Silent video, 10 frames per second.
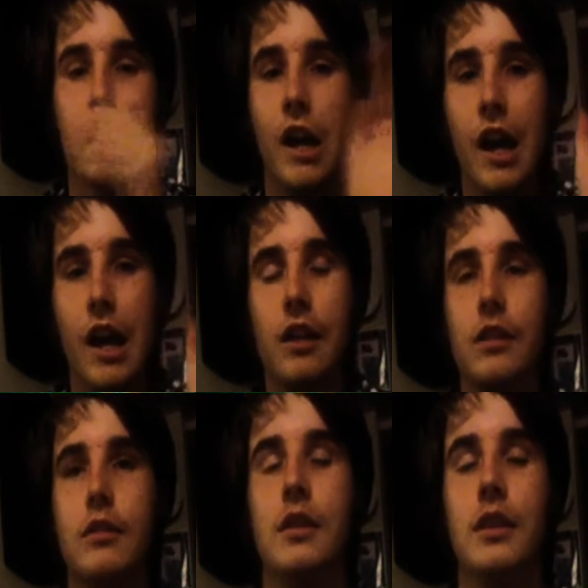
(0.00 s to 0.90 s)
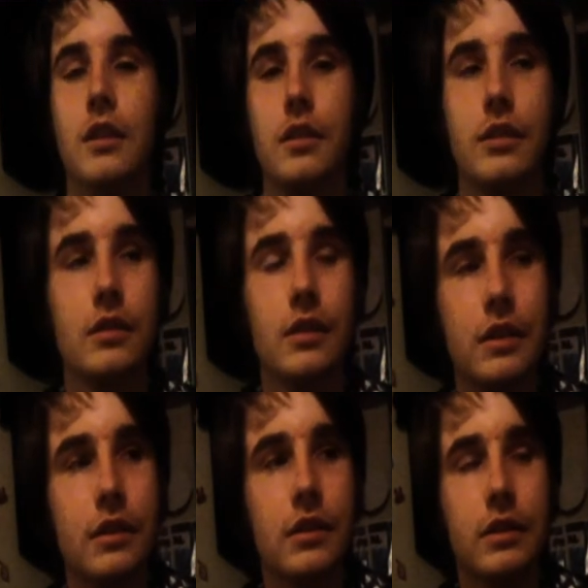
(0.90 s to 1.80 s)
back, and it's like,
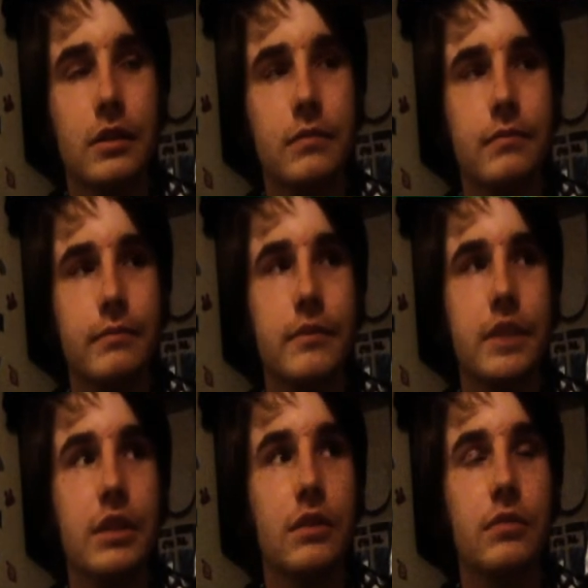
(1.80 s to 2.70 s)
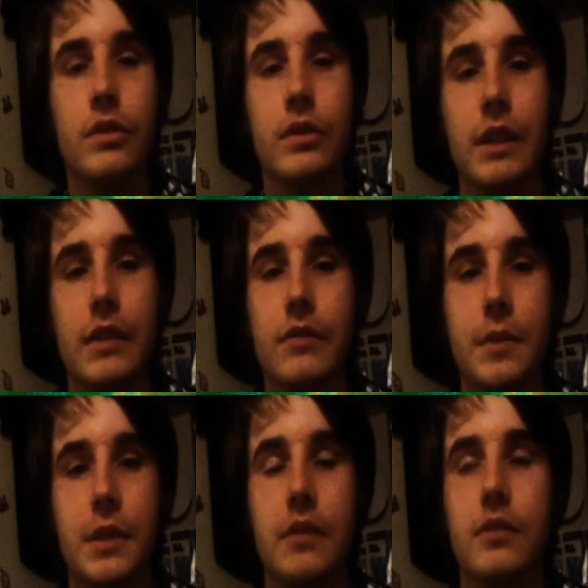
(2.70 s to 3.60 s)
oh, you just ruined that for
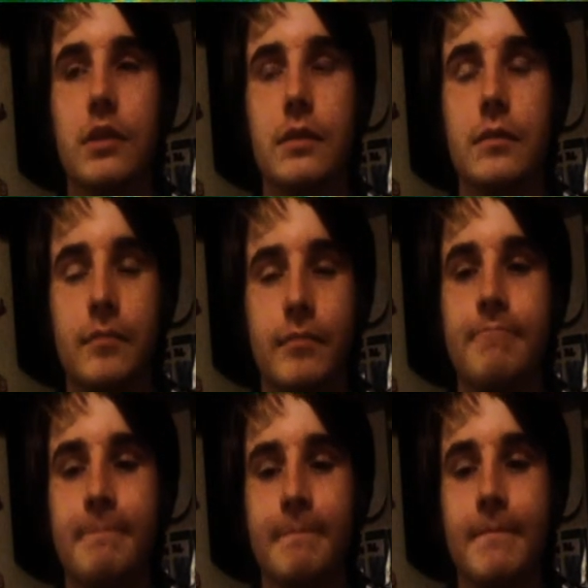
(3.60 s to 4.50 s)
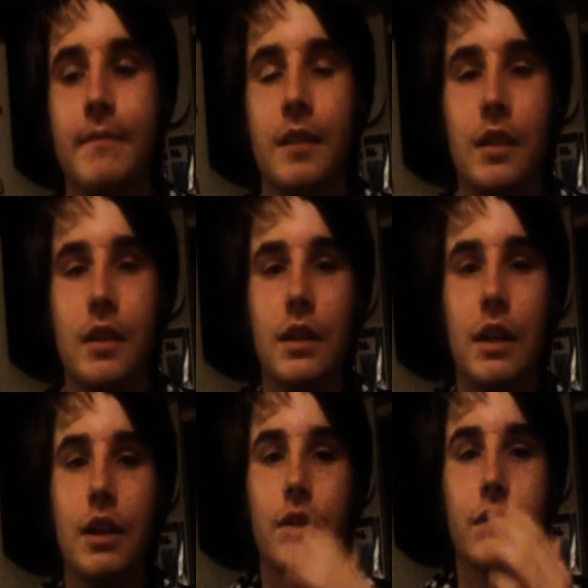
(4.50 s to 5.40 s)
me. It's like
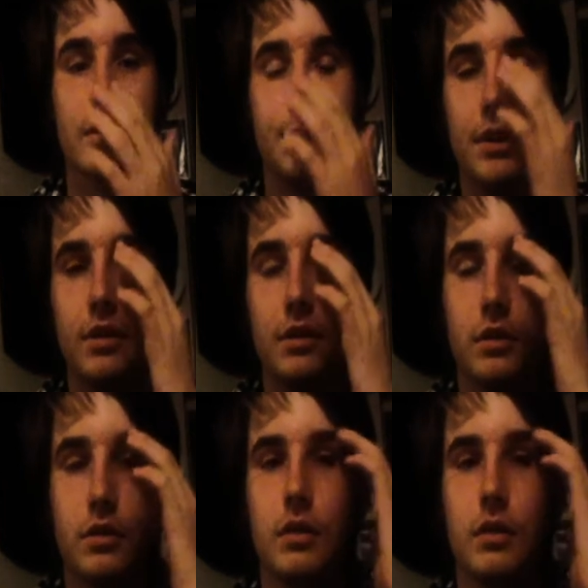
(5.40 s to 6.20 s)
that whole experience.